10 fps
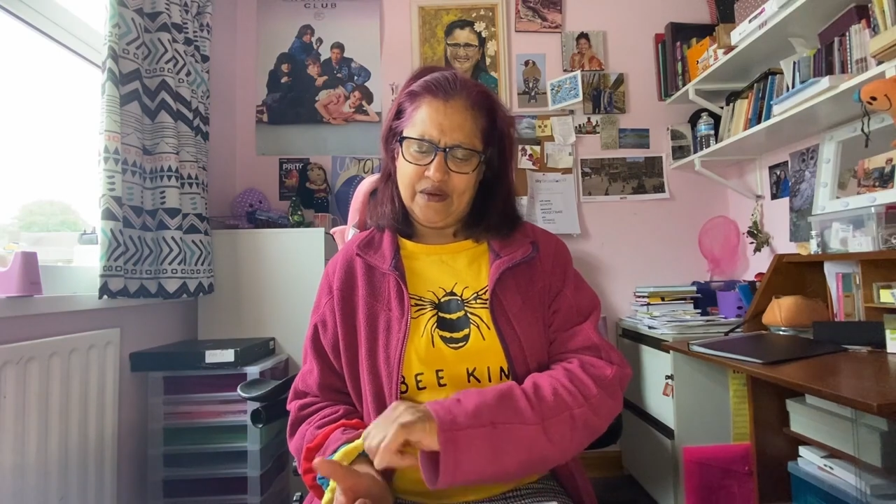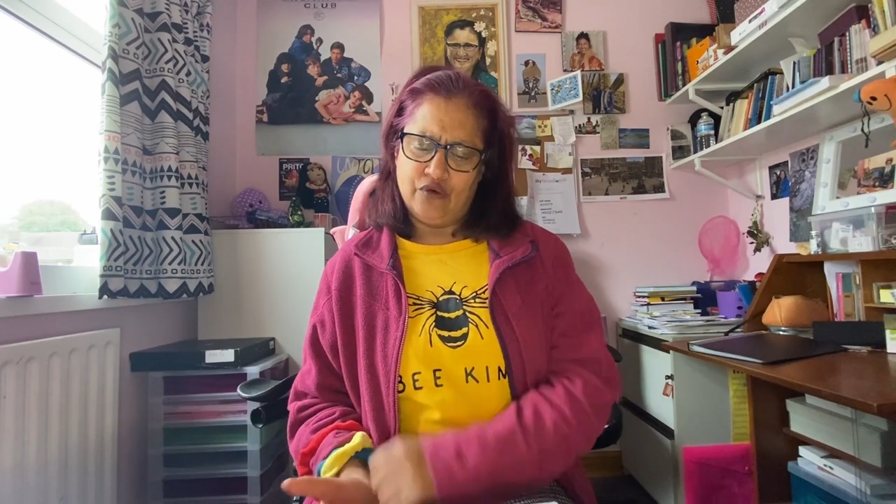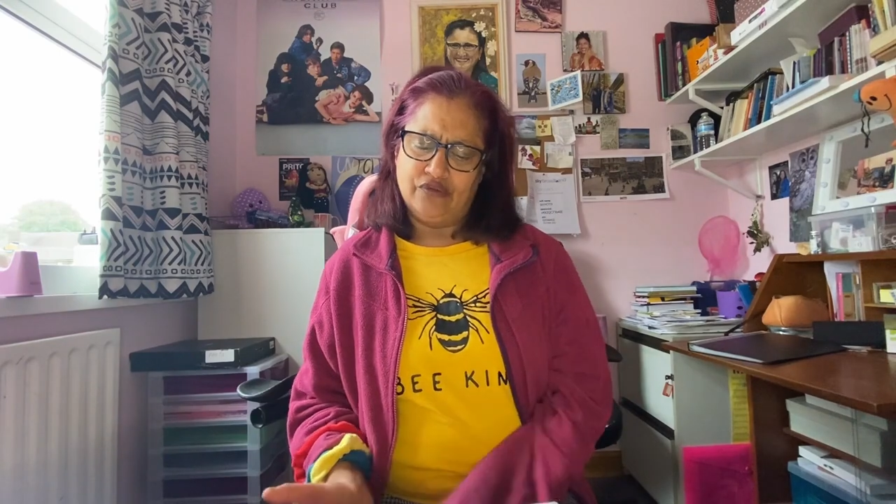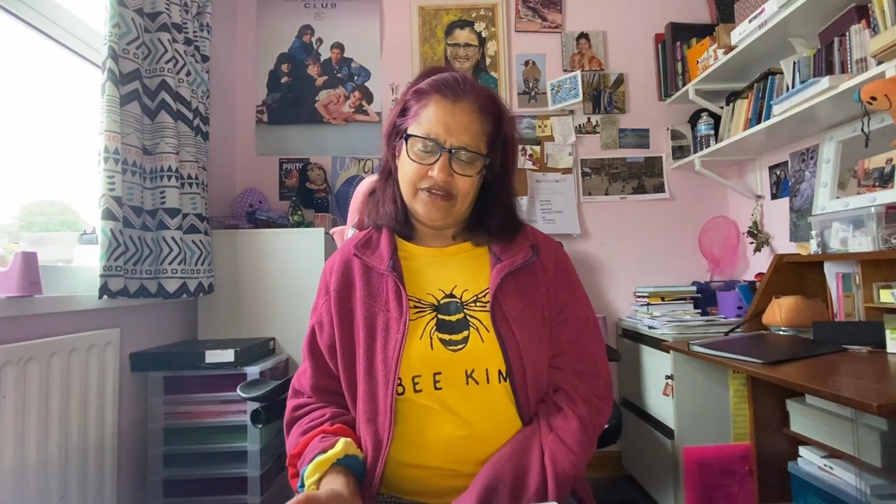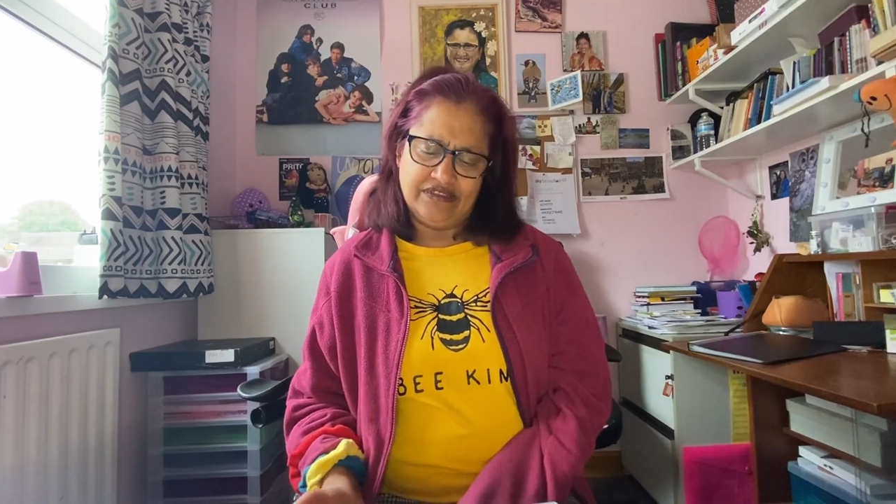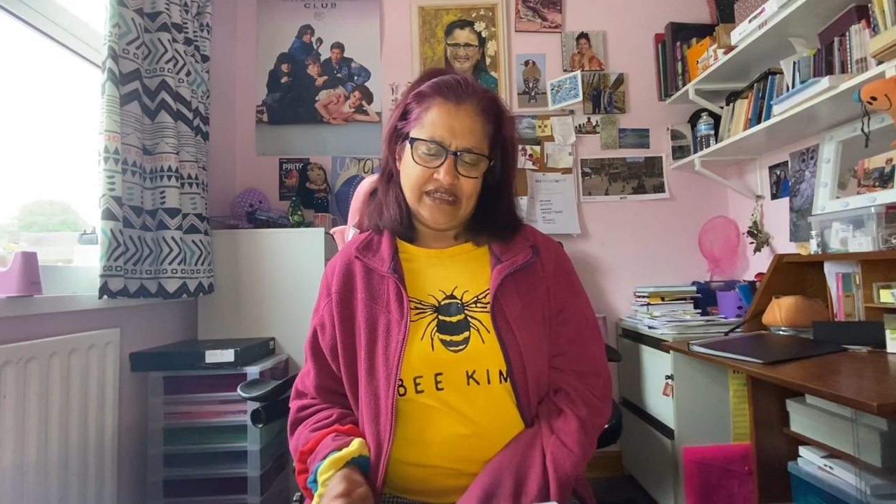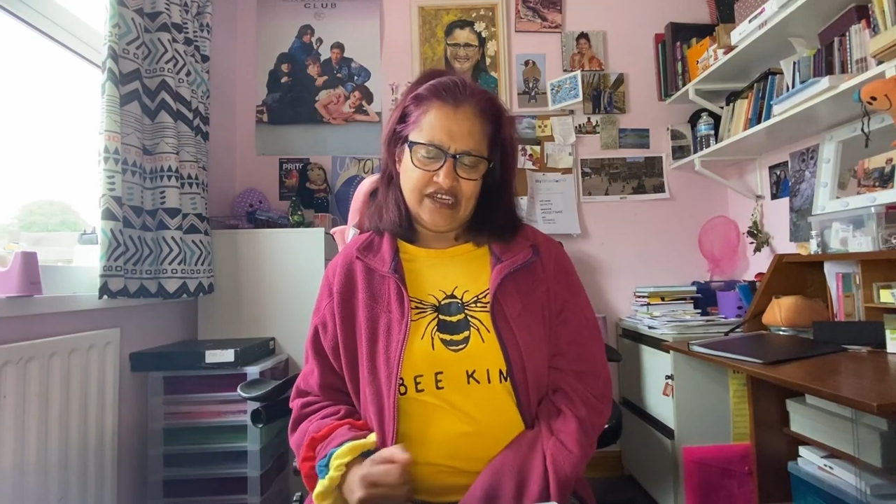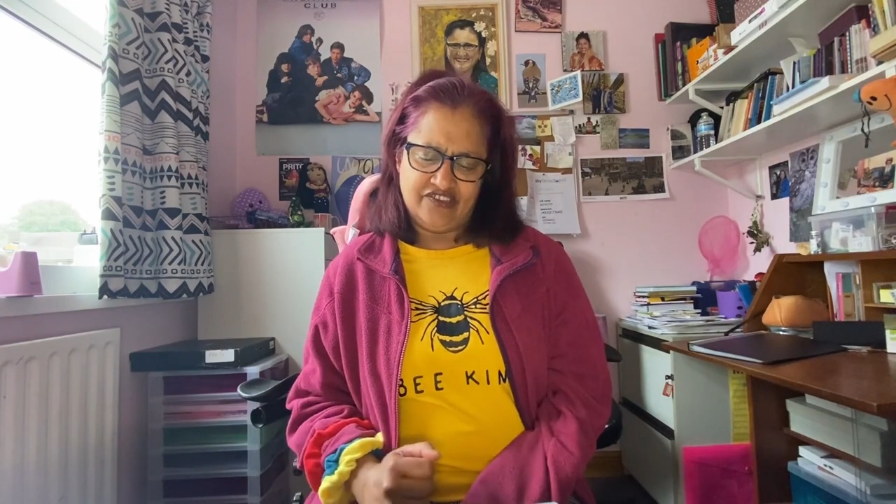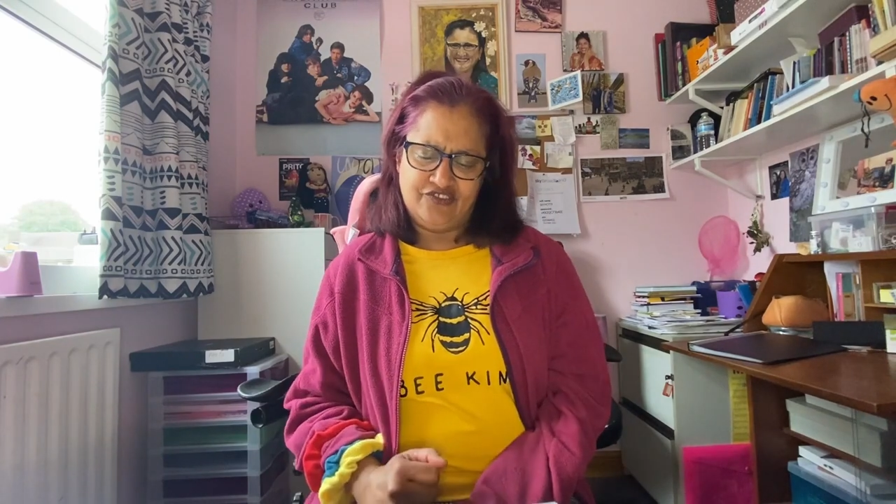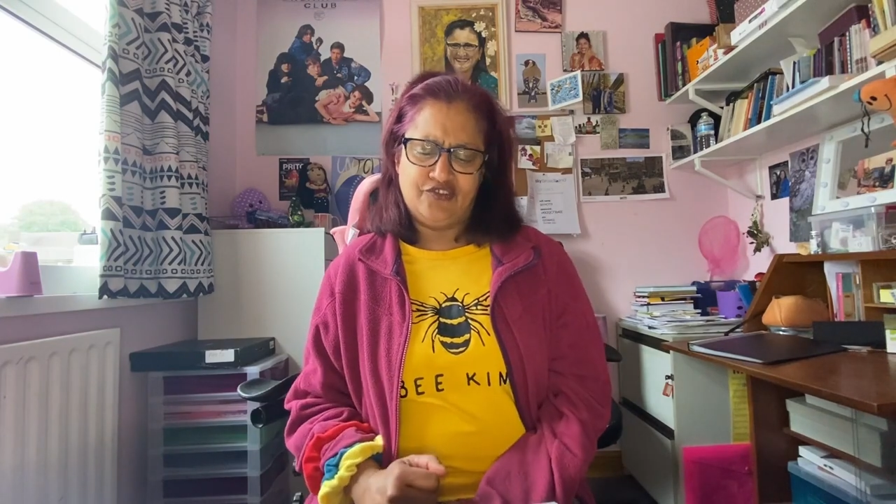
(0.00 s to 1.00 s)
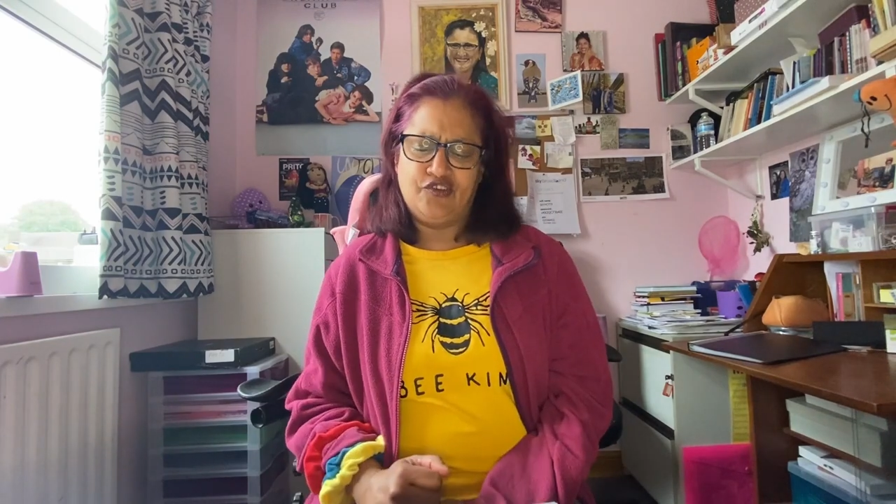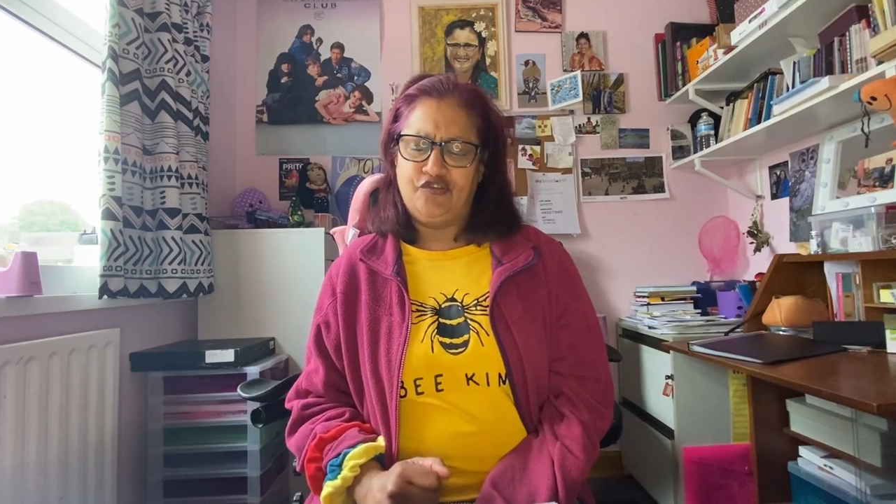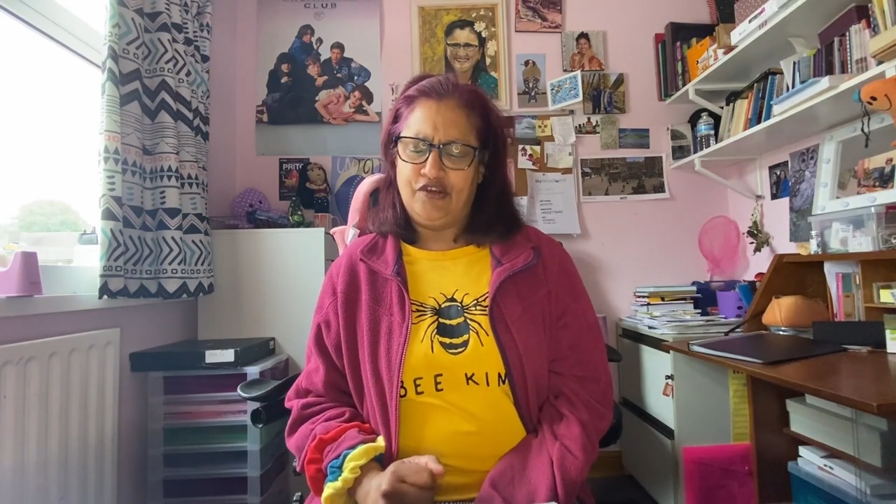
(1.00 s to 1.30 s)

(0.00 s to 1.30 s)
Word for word: on a stage to